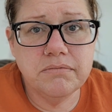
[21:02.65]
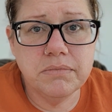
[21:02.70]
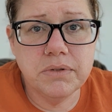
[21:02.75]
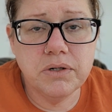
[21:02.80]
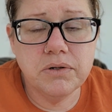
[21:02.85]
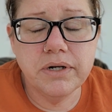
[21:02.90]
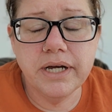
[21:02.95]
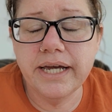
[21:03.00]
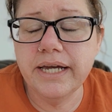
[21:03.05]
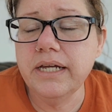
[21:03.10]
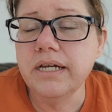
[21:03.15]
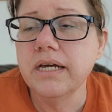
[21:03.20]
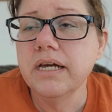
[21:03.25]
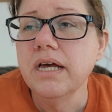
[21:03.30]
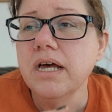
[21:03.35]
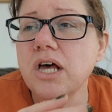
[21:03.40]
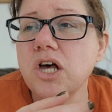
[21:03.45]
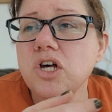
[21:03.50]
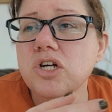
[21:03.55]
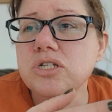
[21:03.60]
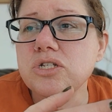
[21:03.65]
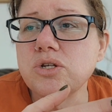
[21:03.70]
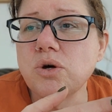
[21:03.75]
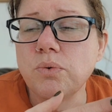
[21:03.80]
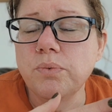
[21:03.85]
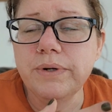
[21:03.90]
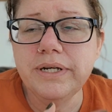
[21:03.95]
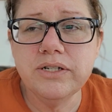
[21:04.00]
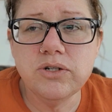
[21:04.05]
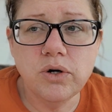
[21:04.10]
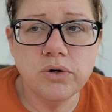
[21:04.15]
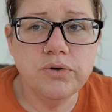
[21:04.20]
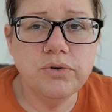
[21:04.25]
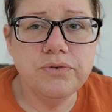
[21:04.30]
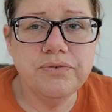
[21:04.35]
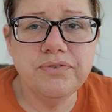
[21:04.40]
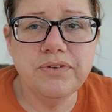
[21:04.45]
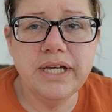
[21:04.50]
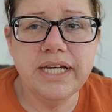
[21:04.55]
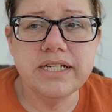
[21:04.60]
Okay, so we
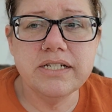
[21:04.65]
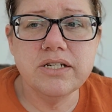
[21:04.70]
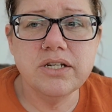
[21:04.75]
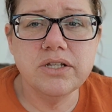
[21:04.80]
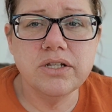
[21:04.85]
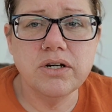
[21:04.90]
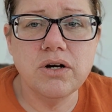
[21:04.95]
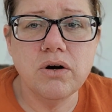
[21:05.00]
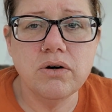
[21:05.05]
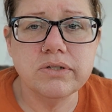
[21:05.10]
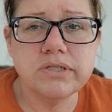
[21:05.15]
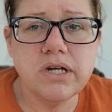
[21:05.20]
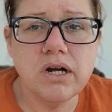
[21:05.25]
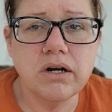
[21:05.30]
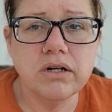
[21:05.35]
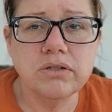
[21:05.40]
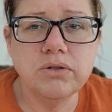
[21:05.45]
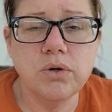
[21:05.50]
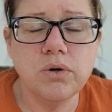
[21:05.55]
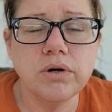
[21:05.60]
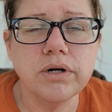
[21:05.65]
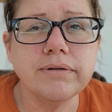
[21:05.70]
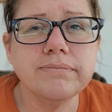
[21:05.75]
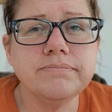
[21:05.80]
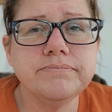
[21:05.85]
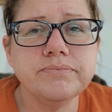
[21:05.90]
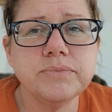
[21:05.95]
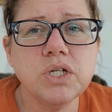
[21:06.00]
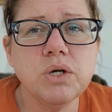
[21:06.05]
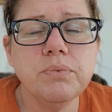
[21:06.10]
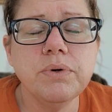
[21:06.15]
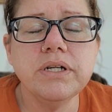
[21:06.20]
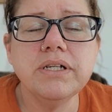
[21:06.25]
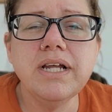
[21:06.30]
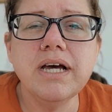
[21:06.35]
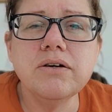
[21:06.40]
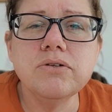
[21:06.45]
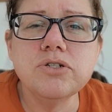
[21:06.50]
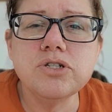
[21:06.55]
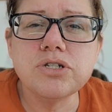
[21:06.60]
dove into the goats hardcore. Well,
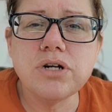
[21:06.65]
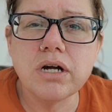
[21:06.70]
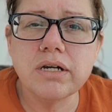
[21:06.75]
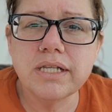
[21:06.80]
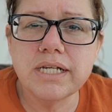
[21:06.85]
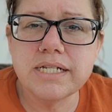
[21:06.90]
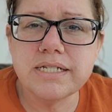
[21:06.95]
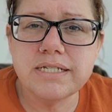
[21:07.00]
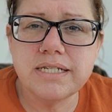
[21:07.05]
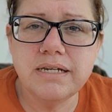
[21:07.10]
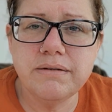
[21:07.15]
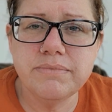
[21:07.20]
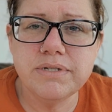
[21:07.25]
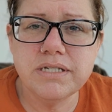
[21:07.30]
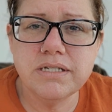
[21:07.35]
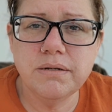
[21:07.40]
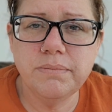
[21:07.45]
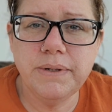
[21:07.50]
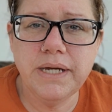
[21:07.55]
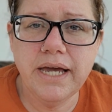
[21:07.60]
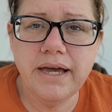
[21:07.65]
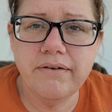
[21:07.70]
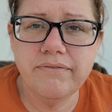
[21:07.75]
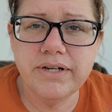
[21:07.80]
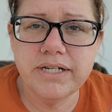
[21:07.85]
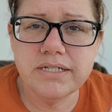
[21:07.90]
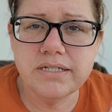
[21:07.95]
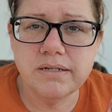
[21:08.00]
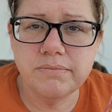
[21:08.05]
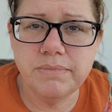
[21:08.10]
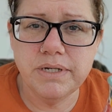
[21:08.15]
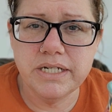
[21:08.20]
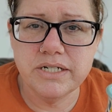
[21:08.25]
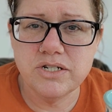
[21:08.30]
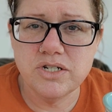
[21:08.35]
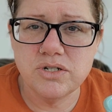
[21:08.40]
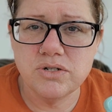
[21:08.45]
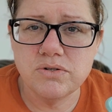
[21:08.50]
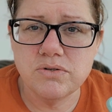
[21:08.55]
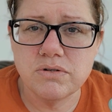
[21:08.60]
now Charlotte seems to be having some
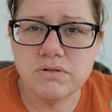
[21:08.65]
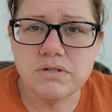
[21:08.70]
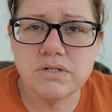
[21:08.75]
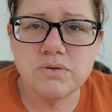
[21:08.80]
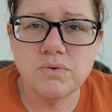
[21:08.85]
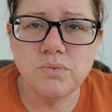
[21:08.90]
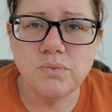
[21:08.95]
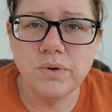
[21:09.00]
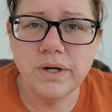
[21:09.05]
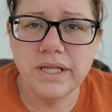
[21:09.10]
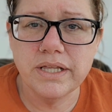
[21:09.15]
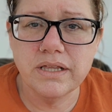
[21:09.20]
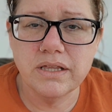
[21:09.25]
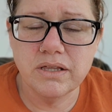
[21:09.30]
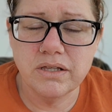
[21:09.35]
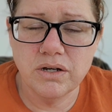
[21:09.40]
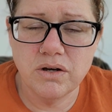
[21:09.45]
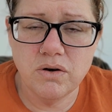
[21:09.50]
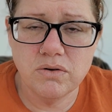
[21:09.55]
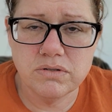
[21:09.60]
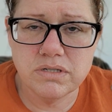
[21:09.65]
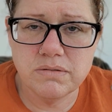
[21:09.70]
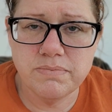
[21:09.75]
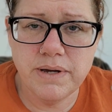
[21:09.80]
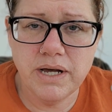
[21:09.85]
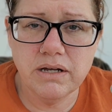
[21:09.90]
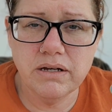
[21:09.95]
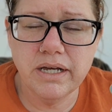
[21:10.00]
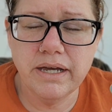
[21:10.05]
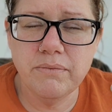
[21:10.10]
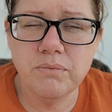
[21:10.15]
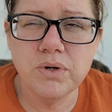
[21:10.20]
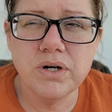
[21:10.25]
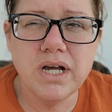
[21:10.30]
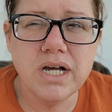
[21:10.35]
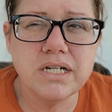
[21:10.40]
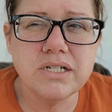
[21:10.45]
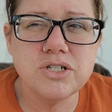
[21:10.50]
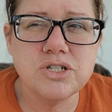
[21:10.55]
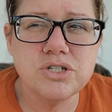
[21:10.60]
issues with the goat's milk, and we're
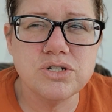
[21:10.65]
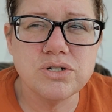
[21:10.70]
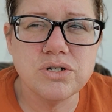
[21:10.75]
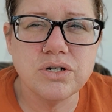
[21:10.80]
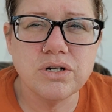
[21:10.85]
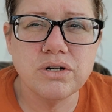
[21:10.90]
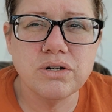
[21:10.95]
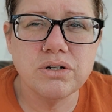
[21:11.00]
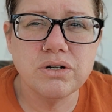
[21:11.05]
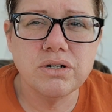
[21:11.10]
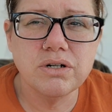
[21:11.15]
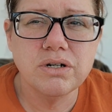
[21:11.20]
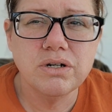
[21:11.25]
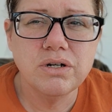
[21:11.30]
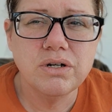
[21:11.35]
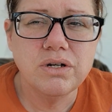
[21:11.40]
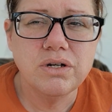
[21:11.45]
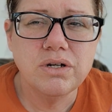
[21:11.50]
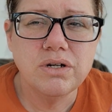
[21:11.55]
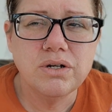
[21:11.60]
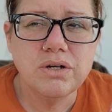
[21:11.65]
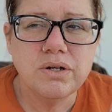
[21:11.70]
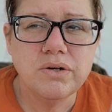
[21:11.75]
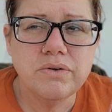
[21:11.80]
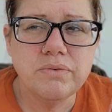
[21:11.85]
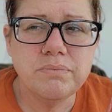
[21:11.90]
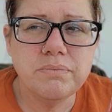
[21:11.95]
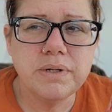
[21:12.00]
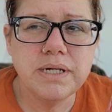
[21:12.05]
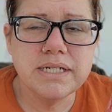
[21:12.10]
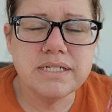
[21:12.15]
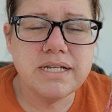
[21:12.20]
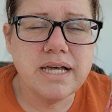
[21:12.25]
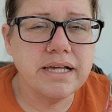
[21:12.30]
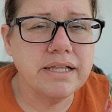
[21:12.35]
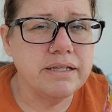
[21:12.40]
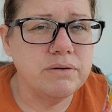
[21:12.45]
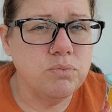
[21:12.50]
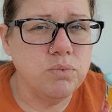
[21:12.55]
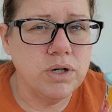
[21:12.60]
not sure
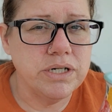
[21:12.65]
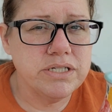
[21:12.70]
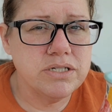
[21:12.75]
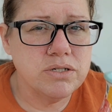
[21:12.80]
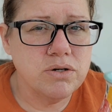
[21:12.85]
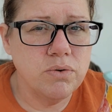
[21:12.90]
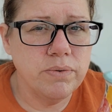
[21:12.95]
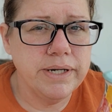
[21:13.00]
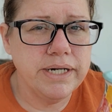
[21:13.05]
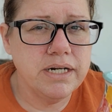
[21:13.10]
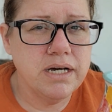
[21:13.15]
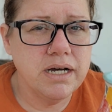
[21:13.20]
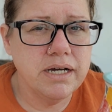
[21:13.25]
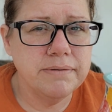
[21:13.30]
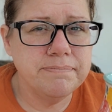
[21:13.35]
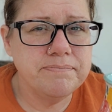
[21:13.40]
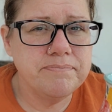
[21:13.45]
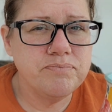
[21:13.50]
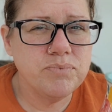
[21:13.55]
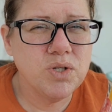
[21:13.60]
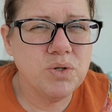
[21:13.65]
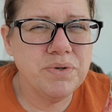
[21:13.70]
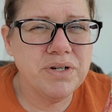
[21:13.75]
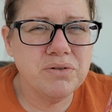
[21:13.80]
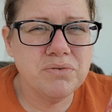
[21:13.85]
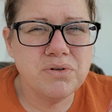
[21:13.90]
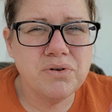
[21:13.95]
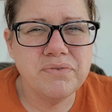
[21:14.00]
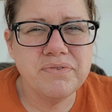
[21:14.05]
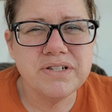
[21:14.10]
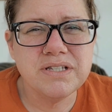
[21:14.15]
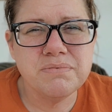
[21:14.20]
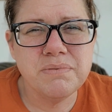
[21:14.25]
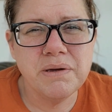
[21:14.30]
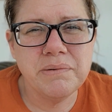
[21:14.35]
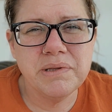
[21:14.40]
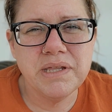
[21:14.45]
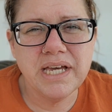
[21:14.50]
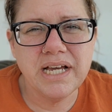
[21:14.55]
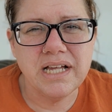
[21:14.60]
exactly what's going on. We don't know if it's
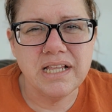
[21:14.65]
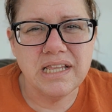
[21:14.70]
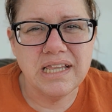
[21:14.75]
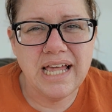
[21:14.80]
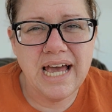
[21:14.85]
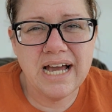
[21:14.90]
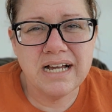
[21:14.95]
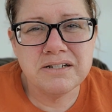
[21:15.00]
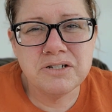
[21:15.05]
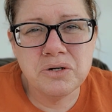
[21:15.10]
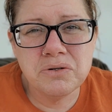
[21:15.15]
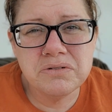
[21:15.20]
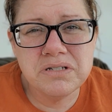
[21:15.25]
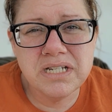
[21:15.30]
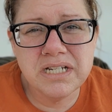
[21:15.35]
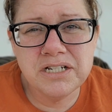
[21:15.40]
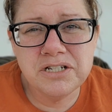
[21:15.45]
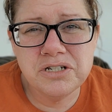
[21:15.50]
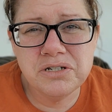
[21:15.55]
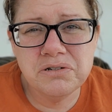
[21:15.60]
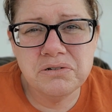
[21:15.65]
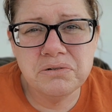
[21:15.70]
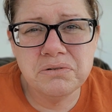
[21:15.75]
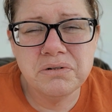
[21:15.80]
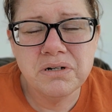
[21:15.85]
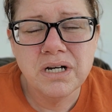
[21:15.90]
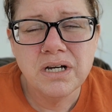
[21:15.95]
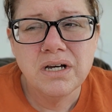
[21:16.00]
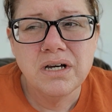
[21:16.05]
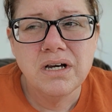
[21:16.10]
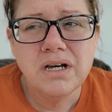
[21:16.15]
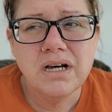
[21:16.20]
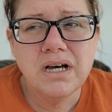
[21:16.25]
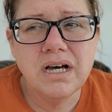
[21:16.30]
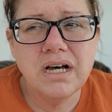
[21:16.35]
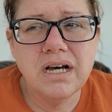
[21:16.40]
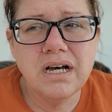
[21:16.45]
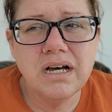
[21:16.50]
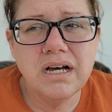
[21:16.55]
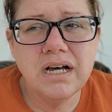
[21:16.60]
maybe like a lactose issue.
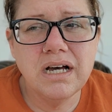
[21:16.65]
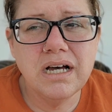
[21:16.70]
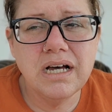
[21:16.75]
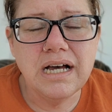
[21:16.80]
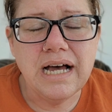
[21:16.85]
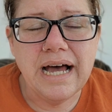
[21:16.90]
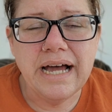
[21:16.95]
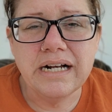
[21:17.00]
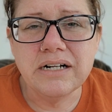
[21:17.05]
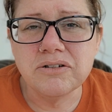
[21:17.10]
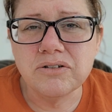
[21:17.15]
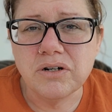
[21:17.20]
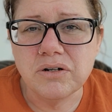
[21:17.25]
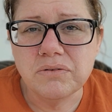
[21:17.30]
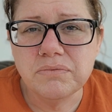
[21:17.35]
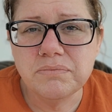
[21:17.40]
I don't know.